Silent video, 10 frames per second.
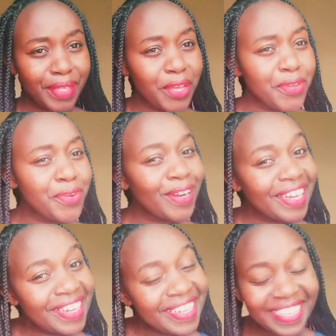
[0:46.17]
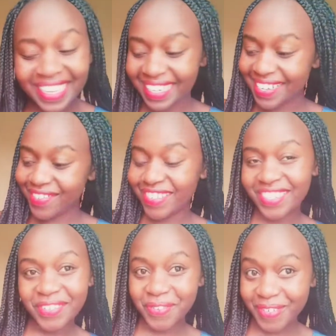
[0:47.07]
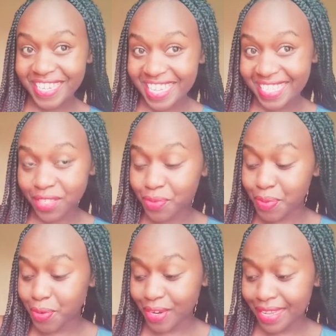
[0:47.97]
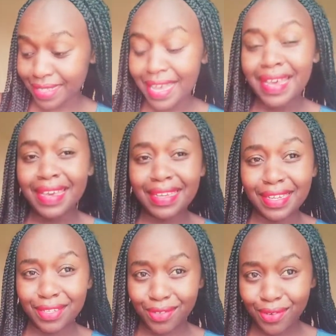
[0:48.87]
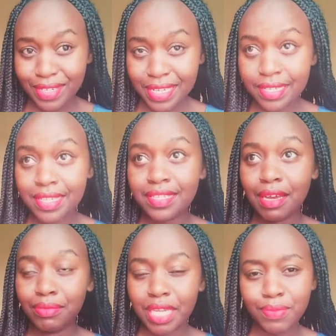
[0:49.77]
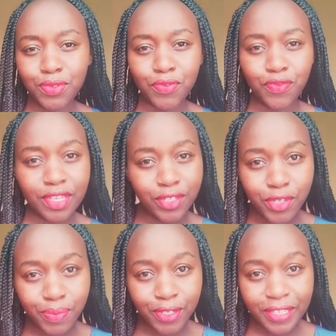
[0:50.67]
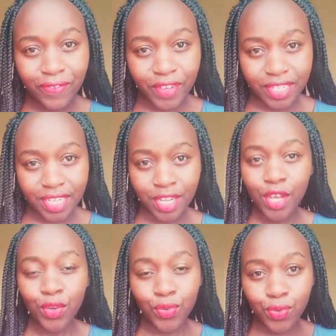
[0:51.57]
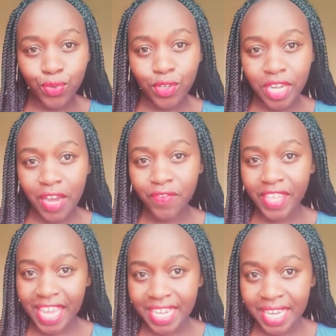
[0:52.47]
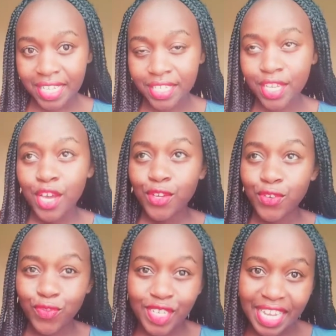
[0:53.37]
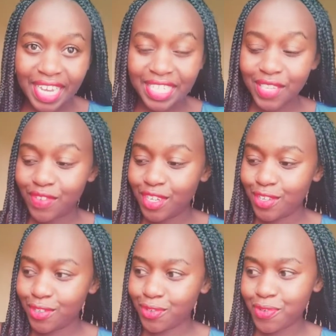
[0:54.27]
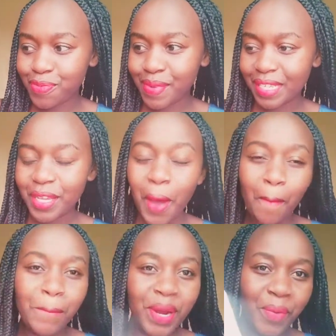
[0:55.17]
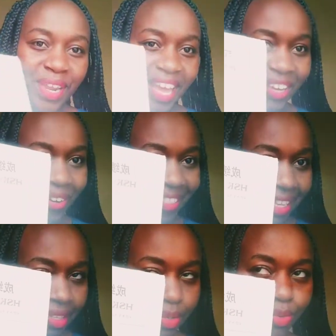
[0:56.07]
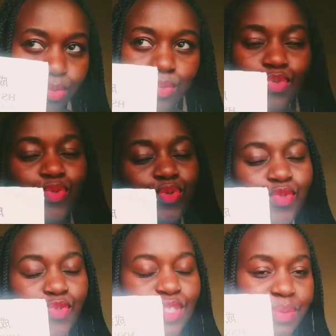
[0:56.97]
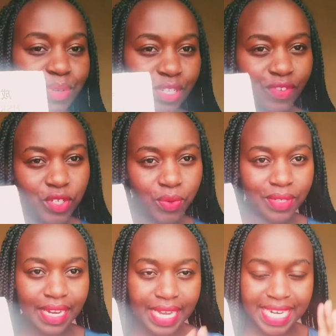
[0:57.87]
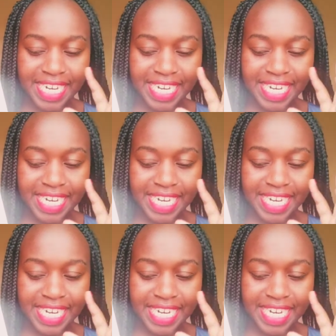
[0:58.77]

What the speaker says: you know, learning a language is not easy, to be honest. It is not easy. Sometimes you feel demotivated, you do not have the energy, you feel like activity is too much. But when I got this, the motivation was like,